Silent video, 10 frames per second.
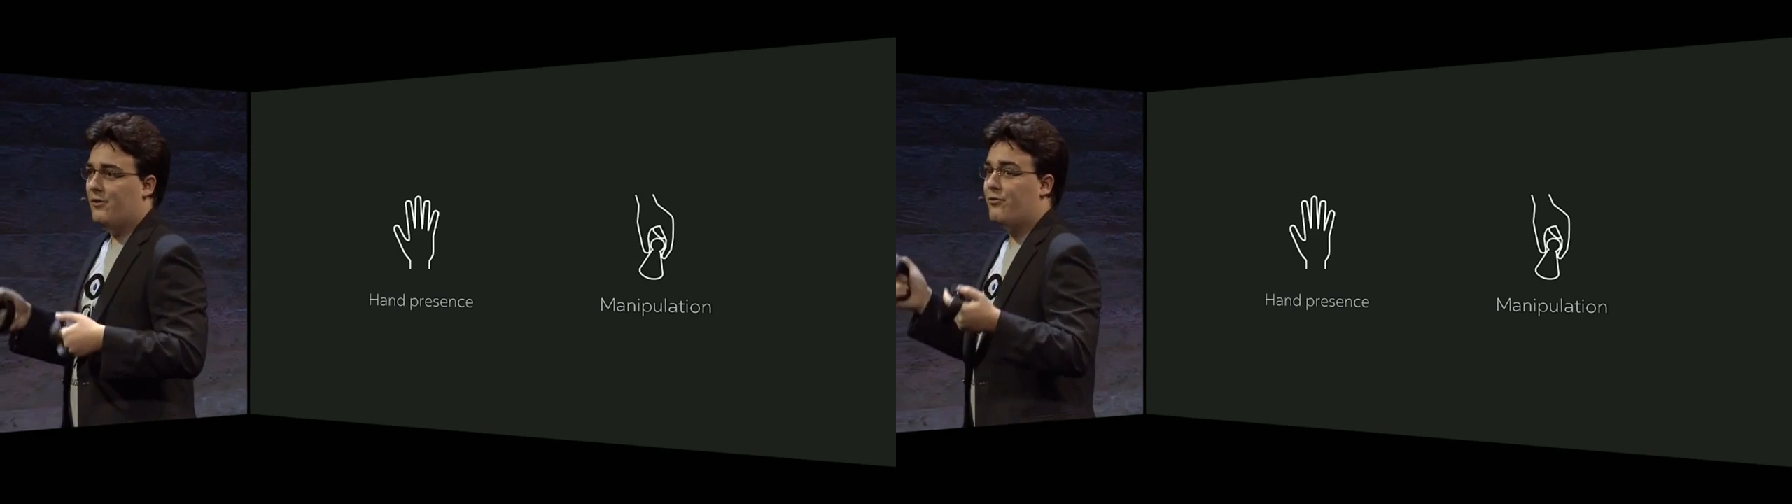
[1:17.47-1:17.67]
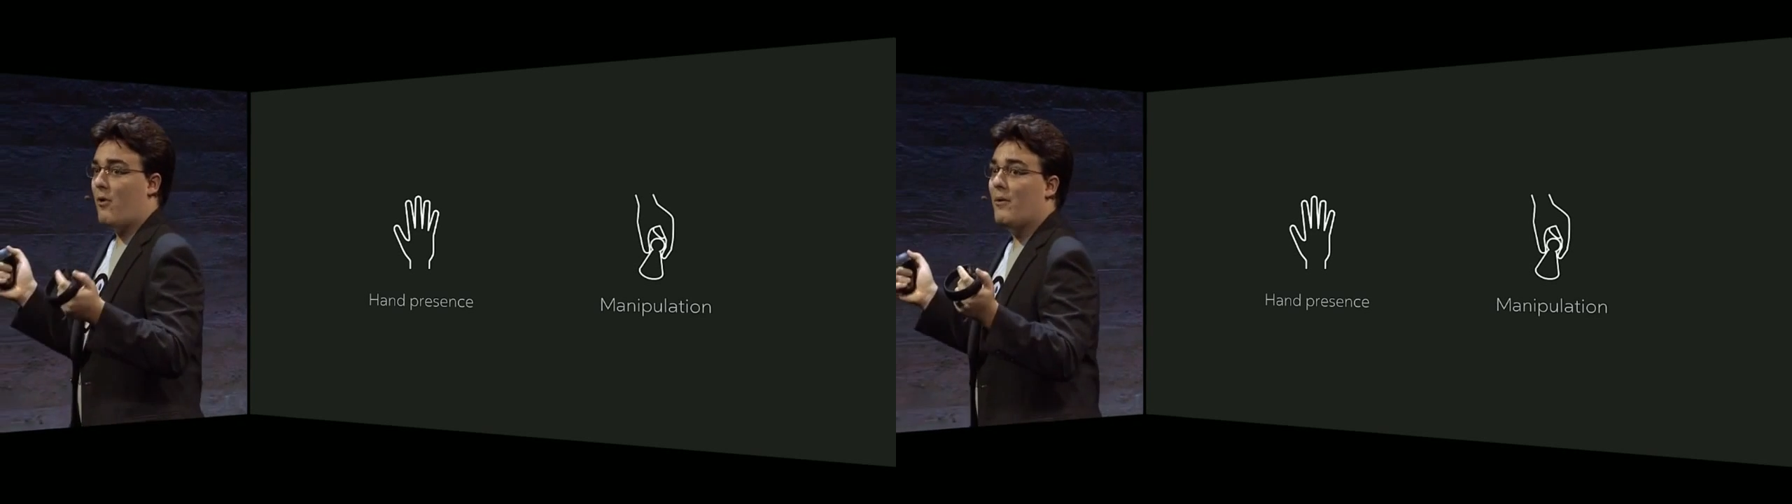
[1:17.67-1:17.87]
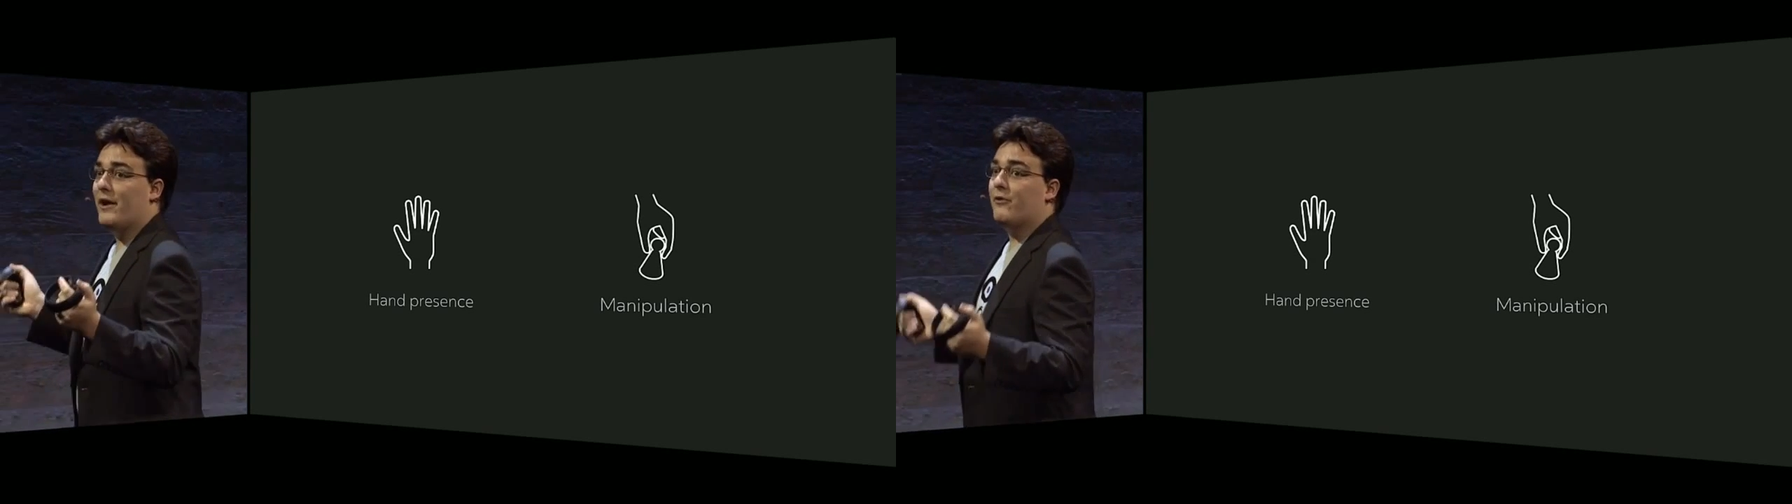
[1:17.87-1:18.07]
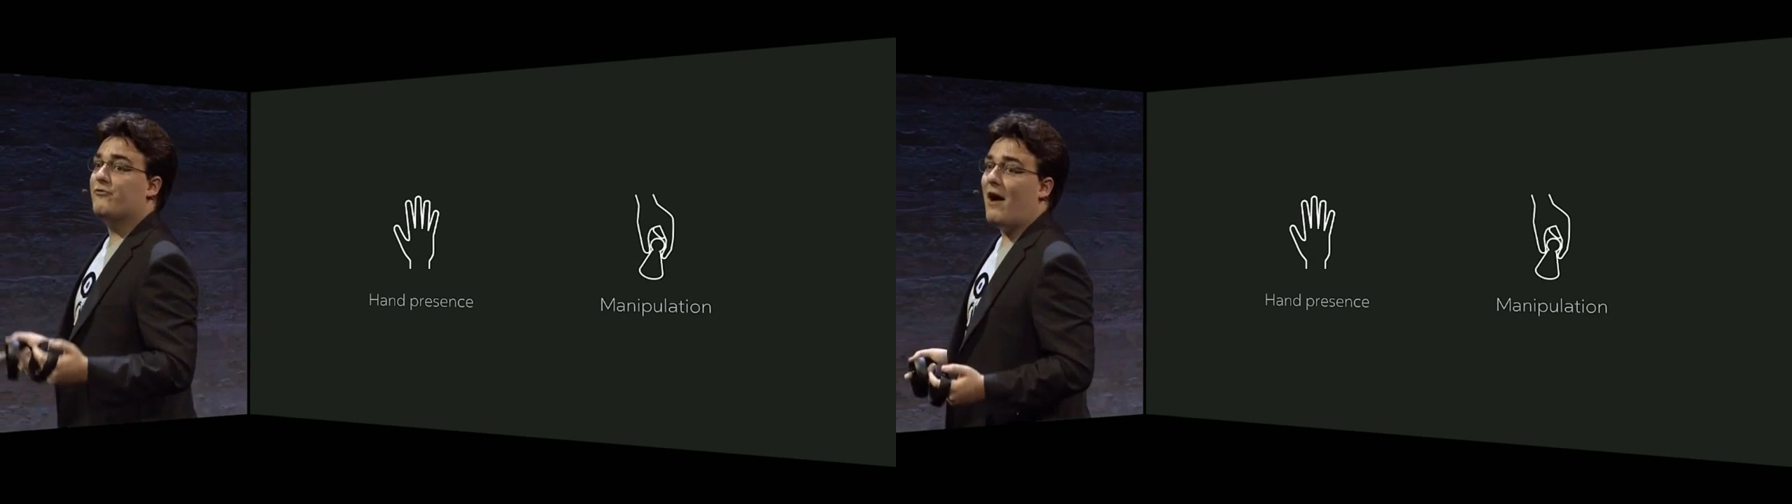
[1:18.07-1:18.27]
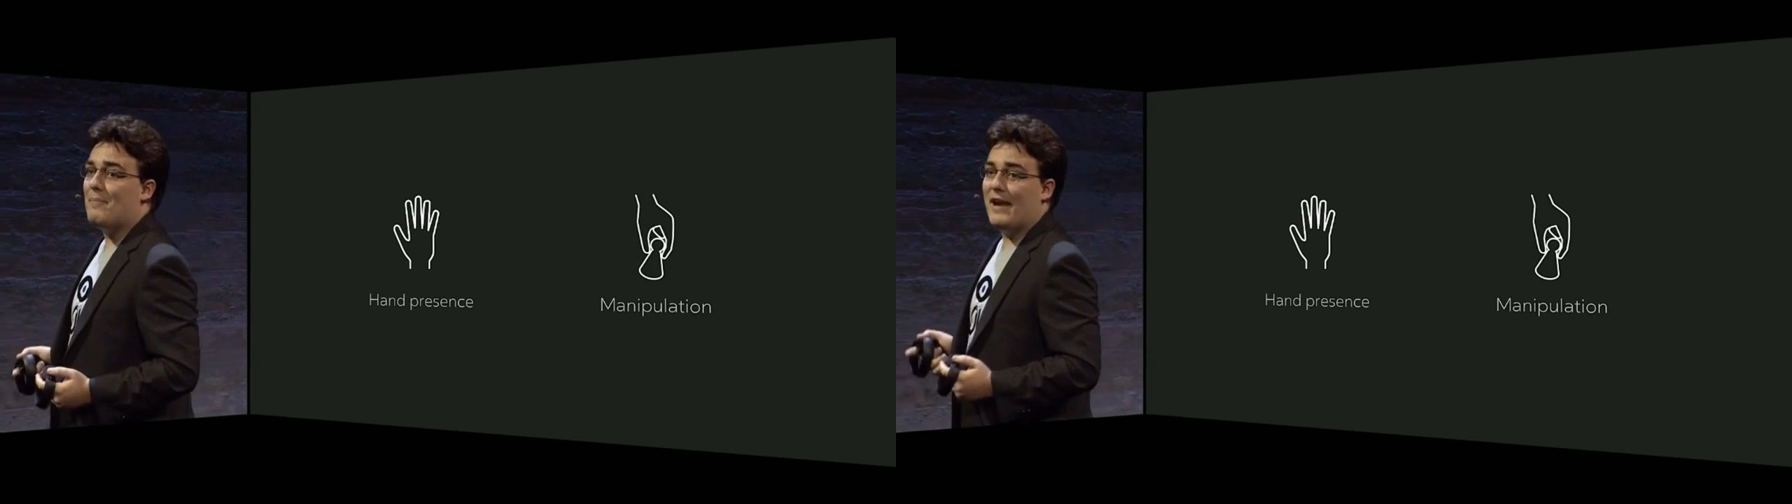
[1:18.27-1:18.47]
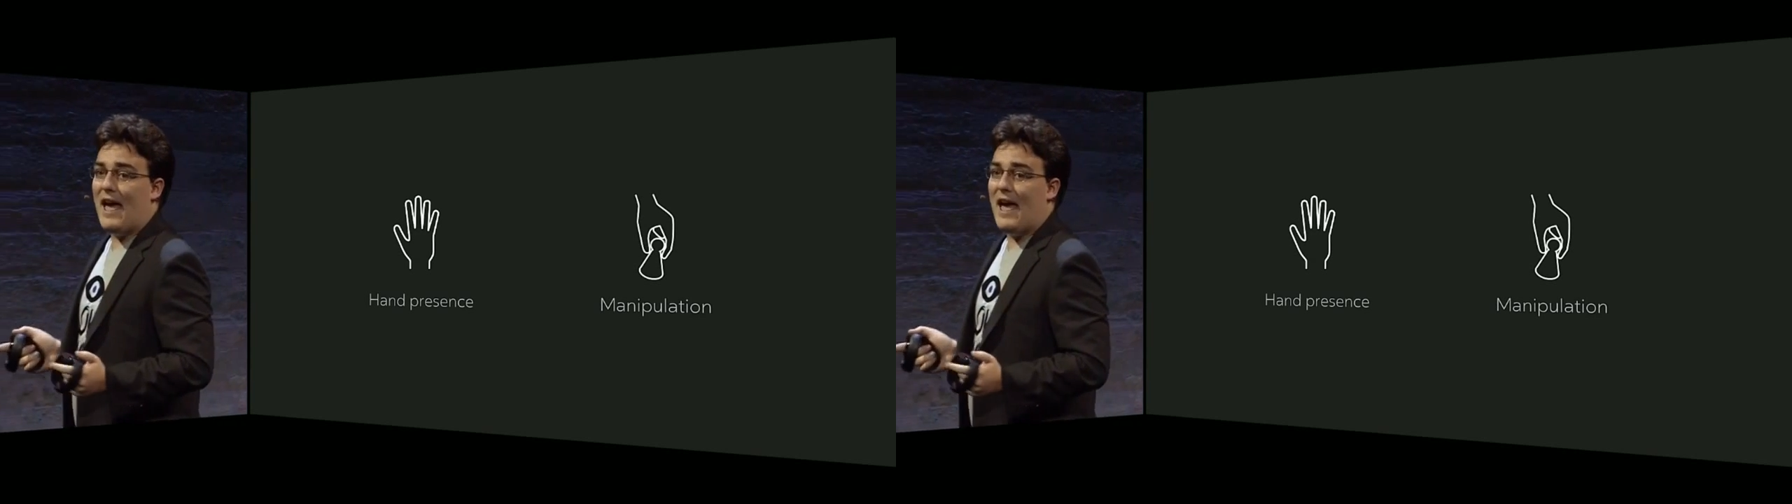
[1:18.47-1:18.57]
throw it, or drop it